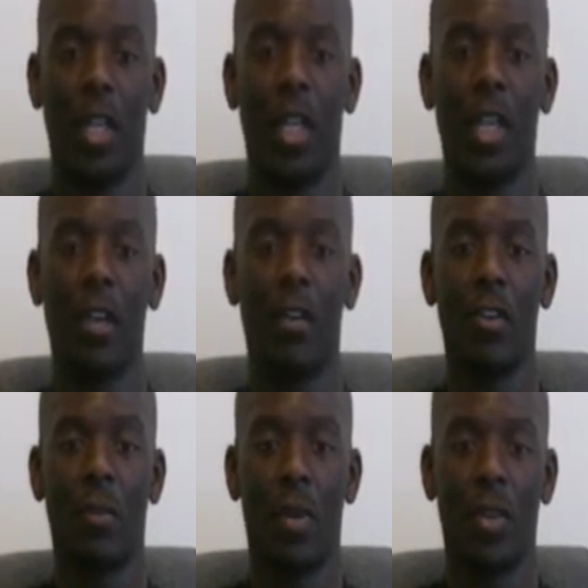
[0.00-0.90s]
It
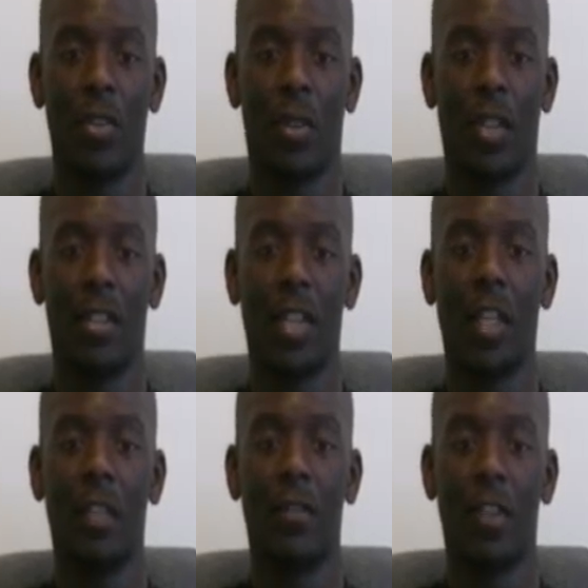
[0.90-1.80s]
corresponds to an
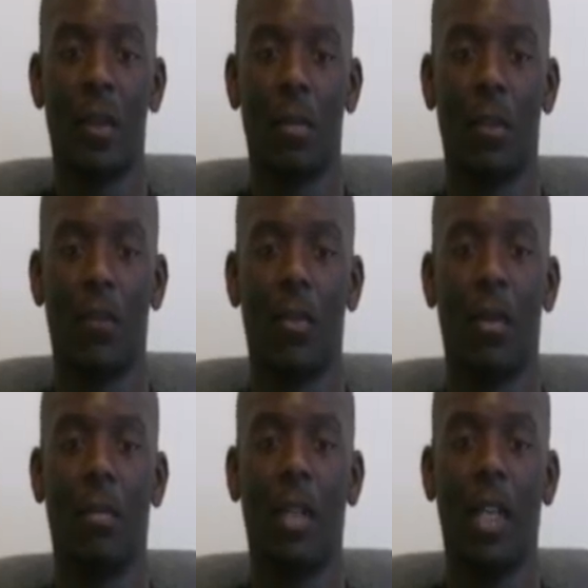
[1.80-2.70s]
executive summary
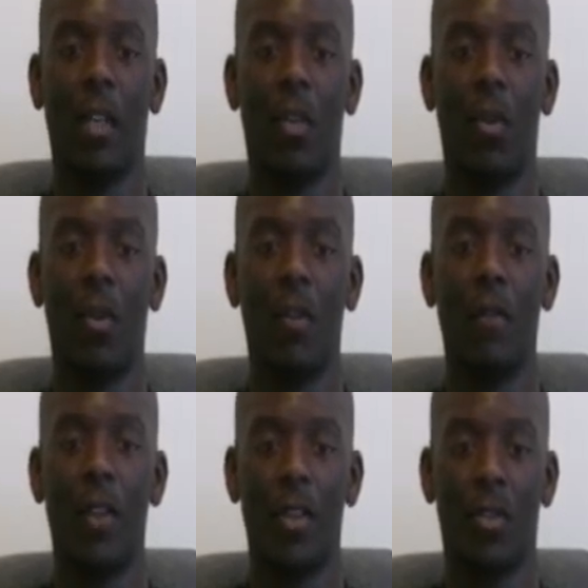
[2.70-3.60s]
for a planner or
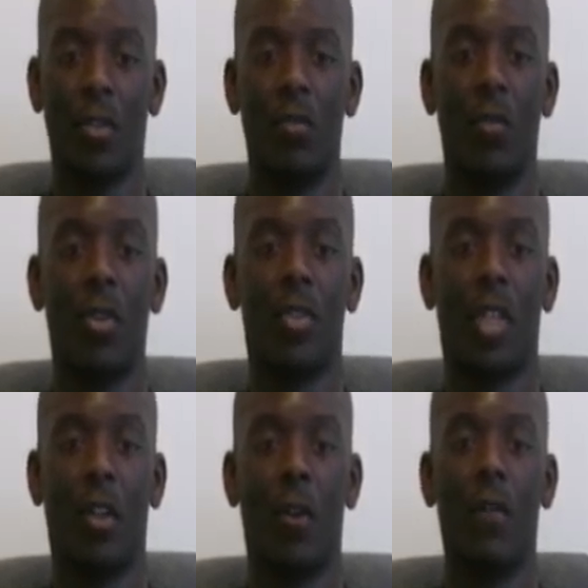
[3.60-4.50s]
investor who wants
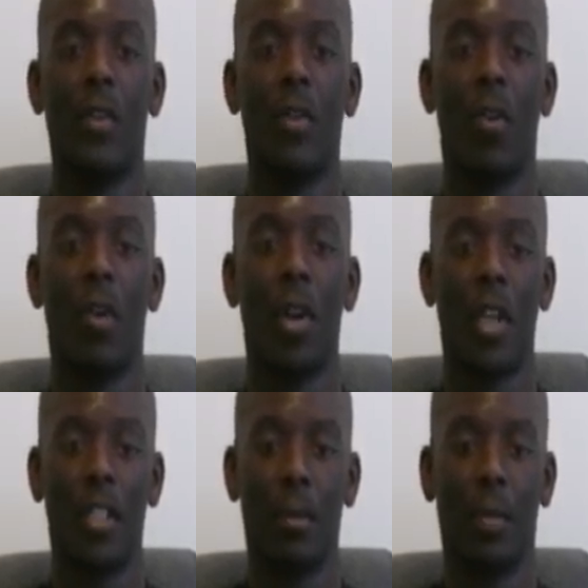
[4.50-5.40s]
an overview
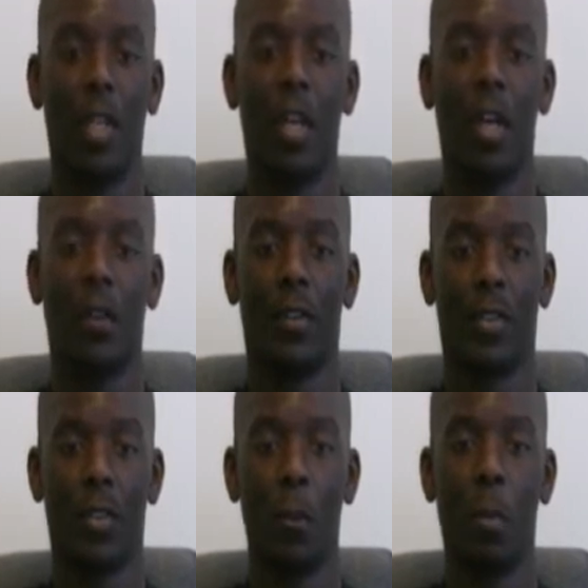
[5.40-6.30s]
or estimate of the
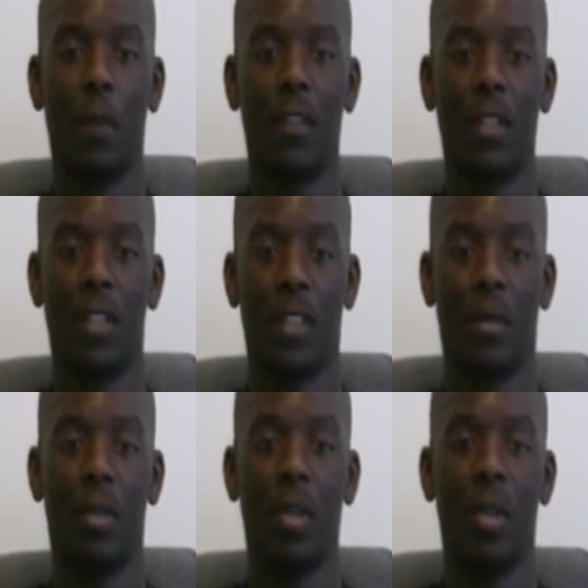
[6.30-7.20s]
scope of the
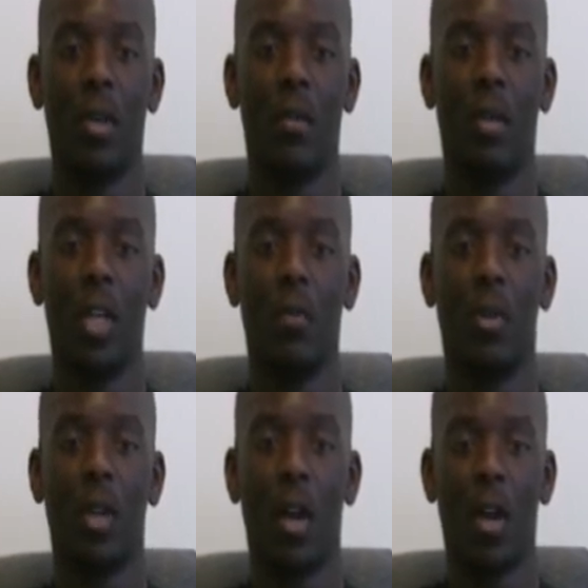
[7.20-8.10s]
system, what it
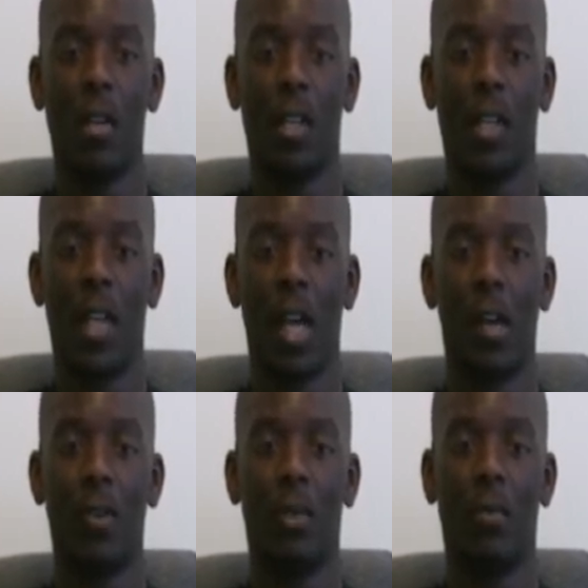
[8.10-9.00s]
will cost, and
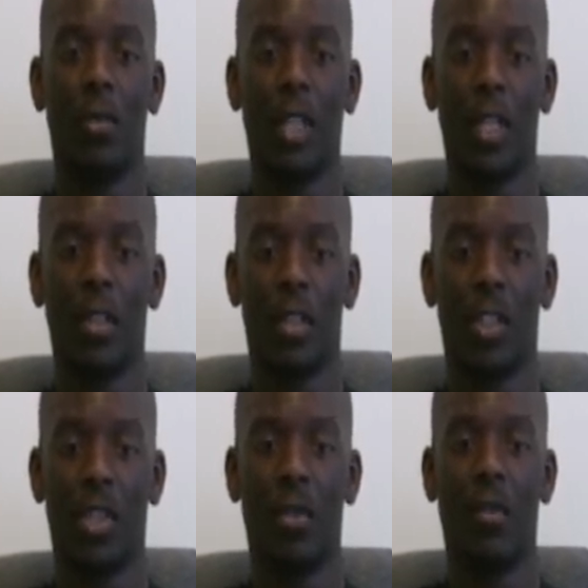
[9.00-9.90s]
how it would relate to a
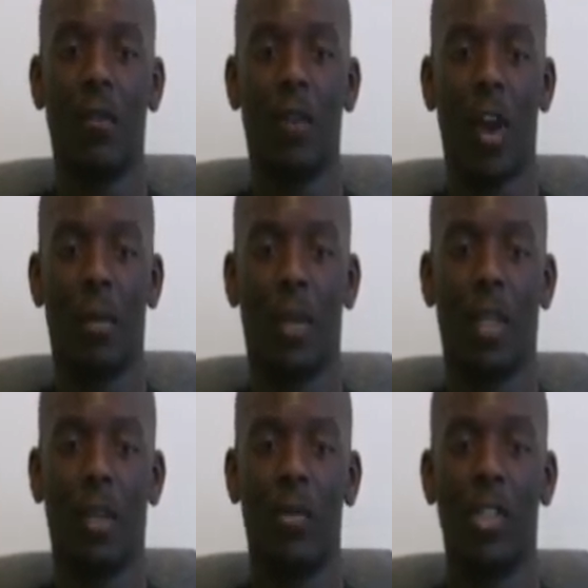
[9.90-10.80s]
general environment
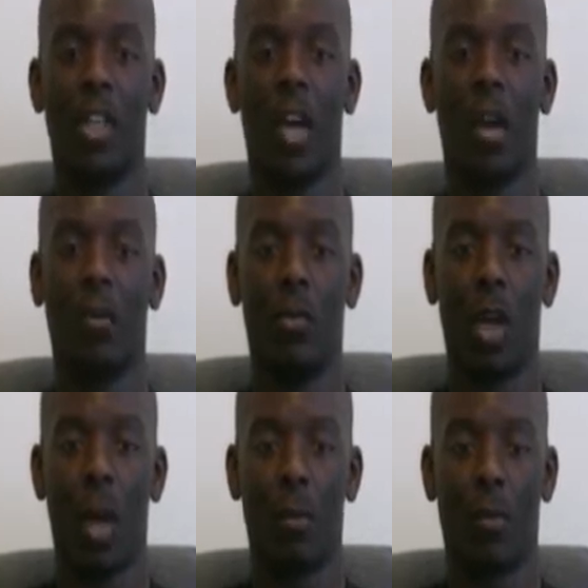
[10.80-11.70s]
in which it
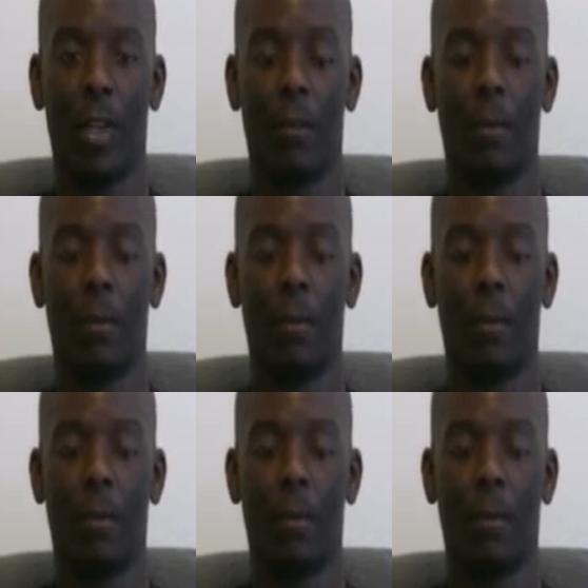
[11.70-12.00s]
will operate.